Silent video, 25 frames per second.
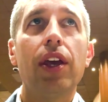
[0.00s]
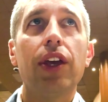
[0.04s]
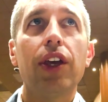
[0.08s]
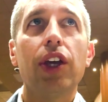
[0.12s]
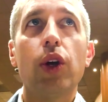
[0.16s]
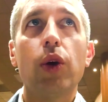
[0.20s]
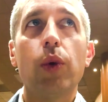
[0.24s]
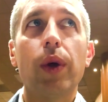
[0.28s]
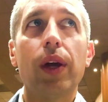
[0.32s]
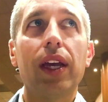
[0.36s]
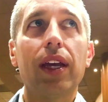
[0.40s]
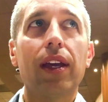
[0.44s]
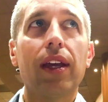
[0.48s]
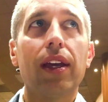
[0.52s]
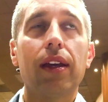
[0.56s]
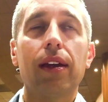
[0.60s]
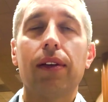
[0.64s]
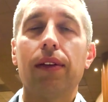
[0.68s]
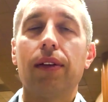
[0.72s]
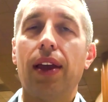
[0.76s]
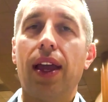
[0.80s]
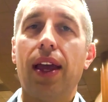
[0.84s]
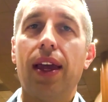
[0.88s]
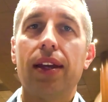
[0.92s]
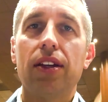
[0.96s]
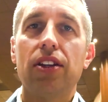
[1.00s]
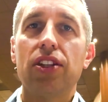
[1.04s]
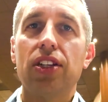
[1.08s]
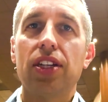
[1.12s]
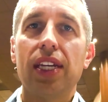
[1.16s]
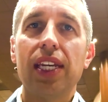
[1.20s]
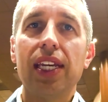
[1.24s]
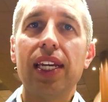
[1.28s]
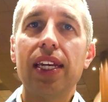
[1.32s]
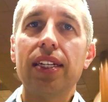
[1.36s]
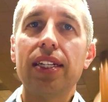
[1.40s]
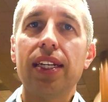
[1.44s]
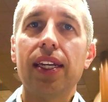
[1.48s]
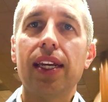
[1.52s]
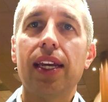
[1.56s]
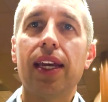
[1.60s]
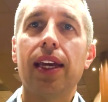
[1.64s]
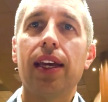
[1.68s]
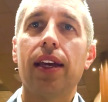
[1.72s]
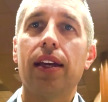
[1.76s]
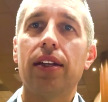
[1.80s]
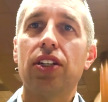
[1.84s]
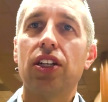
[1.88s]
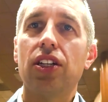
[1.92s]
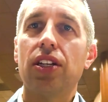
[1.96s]
quick, and just
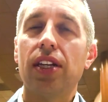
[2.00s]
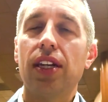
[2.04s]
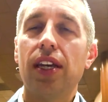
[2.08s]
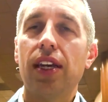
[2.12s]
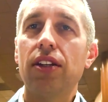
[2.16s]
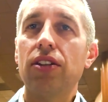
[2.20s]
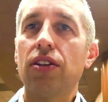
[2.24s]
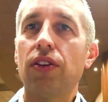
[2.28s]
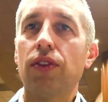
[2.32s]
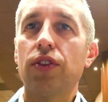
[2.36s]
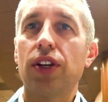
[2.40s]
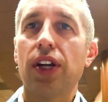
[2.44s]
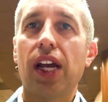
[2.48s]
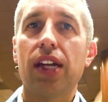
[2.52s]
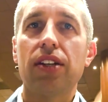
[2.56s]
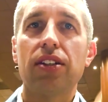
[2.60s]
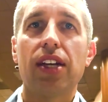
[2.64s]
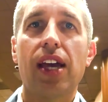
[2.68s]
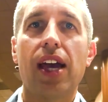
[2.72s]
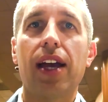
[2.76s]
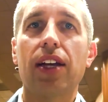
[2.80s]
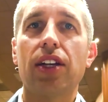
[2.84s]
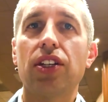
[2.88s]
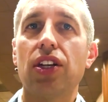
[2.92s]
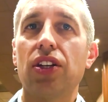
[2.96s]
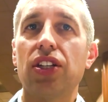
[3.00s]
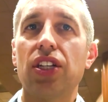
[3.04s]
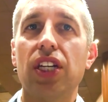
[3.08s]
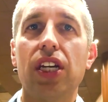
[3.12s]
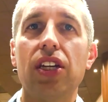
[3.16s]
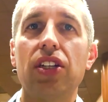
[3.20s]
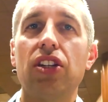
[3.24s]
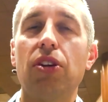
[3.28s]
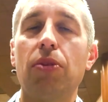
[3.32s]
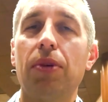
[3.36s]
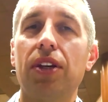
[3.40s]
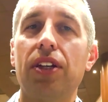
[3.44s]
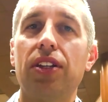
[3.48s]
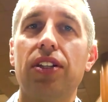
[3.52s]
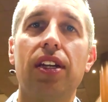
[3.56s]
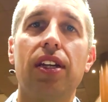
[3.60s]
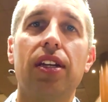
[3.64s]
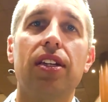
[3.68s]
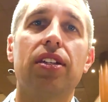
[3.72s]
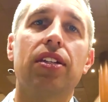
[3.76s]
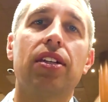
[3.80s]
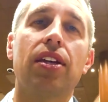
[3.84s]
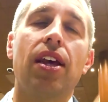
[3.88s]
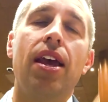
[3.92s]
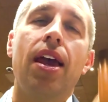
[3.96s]
easy, just ease of transactions, ease of
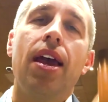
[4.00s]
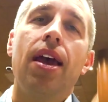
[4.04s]
business.